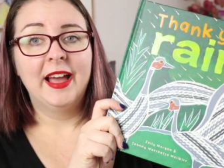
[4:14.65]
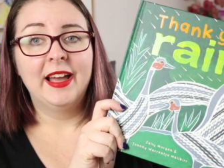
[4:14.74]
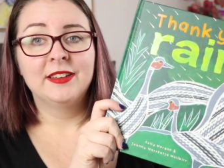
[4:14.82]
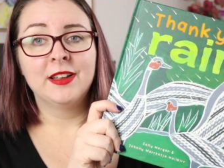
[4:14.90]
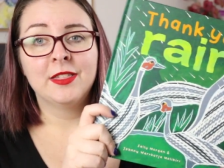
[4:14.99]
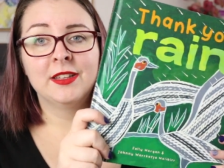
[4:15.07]

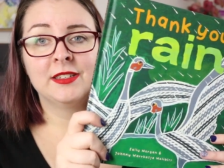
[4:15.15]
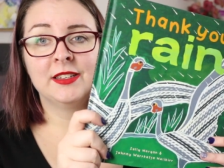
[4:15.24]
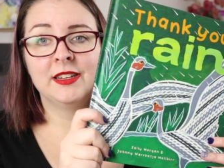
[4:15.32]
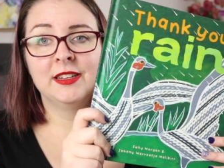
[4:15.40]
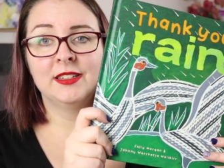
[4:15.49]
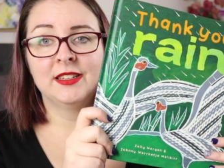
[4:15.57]
And this
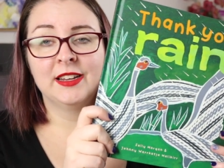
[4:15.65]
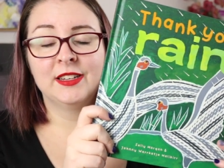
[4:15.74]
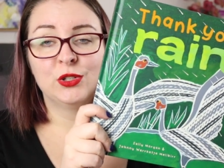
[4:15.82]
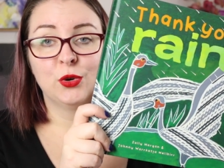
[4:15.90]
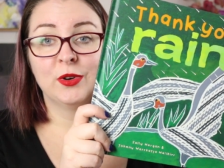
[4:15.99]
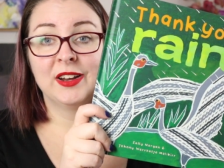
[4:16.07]
is a
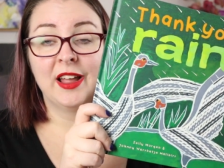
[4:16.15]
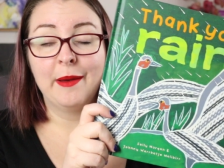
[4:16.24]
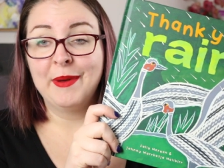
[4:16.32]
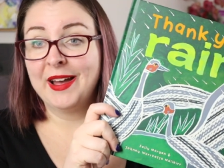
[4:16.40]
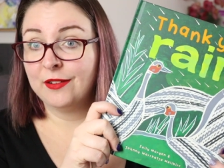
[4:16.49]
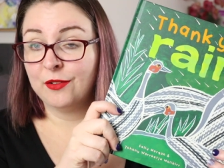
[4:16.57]
story
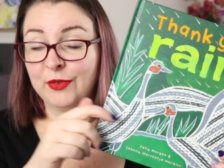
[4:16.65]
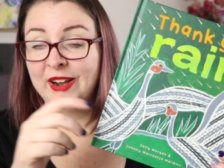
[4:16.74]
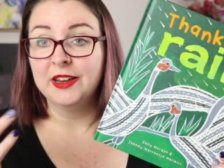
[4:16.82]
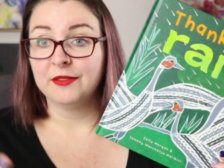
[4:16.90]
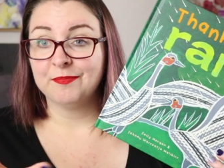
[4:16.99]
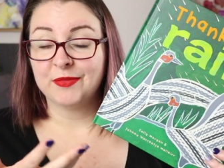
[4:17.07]
about
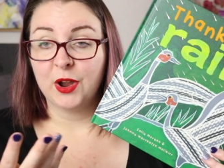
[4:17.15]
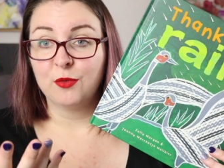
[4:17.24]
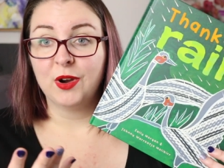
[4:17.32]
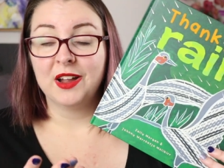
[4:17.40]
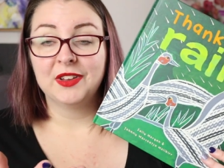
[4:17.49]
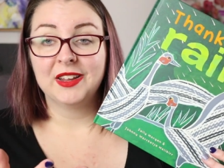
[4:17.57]
rain
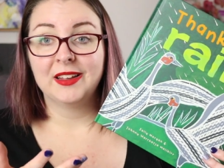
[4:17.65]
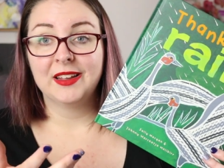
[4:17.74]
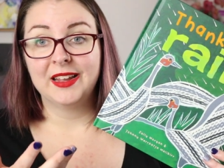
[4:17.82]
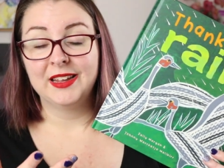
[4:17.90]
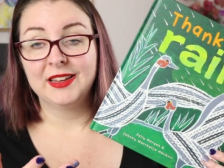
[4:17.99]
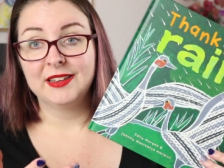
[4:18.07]
arriving
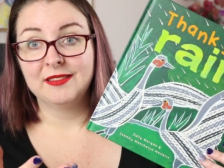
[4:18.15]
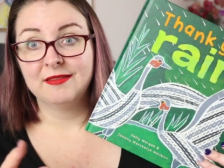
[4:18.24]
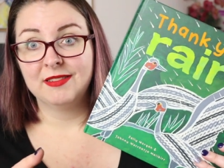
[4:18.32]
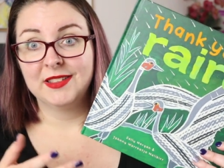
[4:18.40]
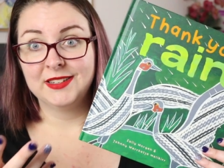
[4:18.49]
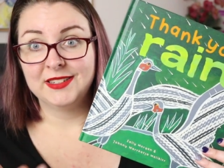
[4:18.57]

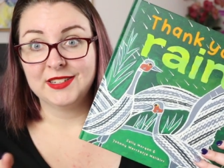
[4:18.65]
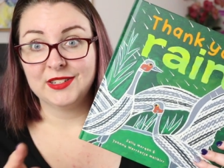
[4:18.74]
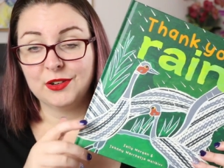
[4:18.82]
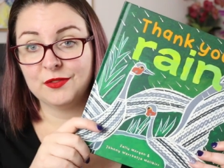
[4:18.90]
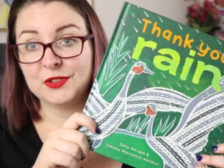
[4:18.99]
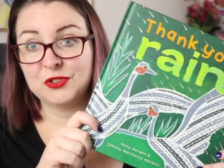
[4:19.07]
in the
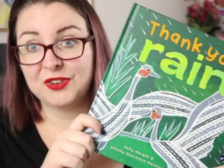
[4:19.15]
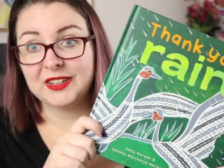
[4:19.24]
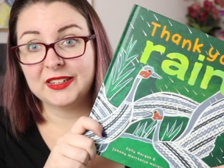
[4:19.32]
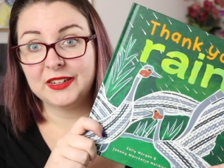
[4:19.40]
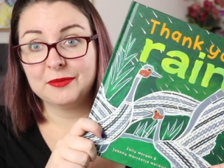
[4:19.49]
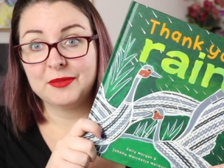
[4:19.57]
desert of
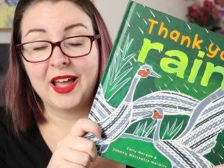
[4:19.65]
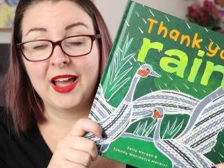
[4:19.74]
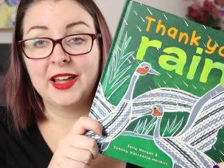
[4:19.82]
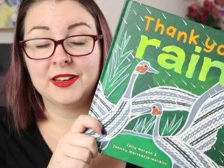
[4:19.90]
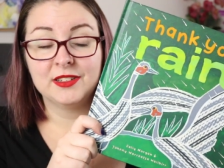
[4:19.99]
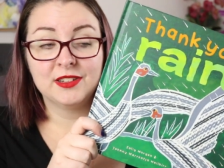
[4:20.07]
Australia
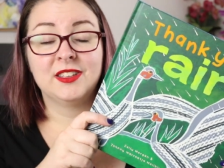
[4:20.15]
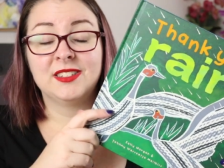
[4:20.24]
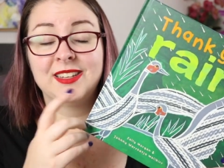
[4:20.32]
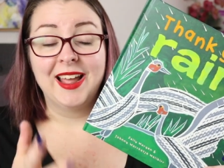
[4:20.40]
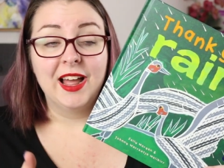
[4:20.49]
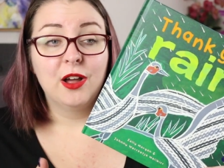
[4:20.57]
and the
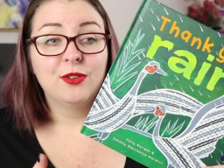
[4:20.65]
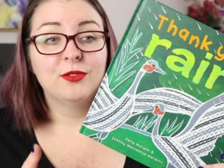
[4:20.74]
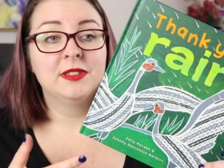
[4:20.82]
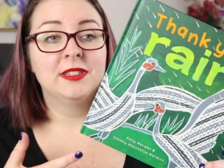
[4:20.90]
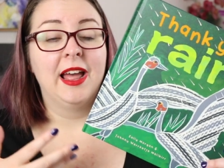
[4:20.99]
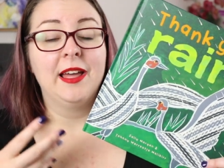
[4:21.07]

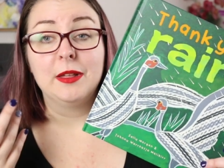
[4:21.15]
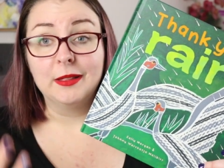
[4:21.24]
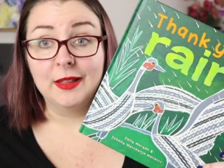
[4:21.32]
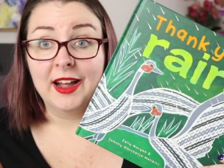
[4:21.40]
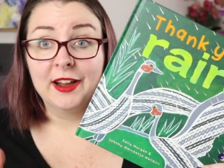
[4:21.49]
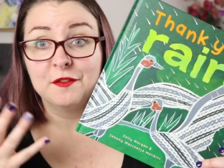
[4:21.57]
sounds and the
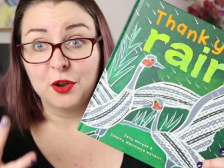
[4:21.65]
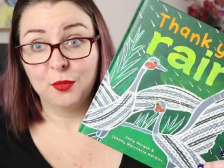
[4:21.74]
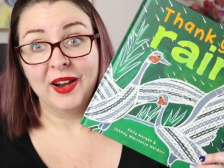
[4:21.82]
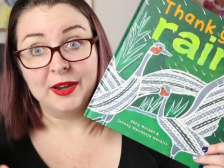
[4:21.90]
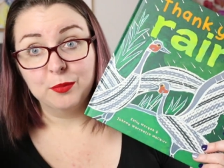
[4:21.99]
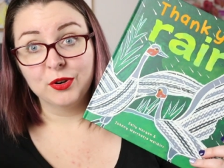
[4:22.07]
life that
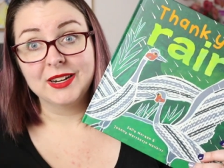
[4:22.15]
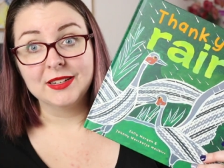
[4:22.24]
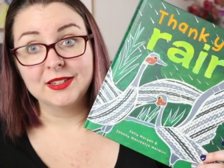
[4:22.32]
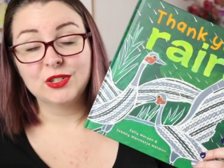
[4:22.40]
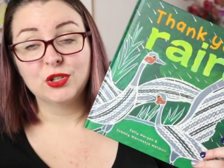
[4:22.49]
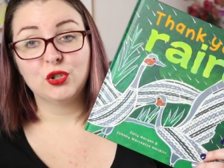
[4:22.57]
rain brings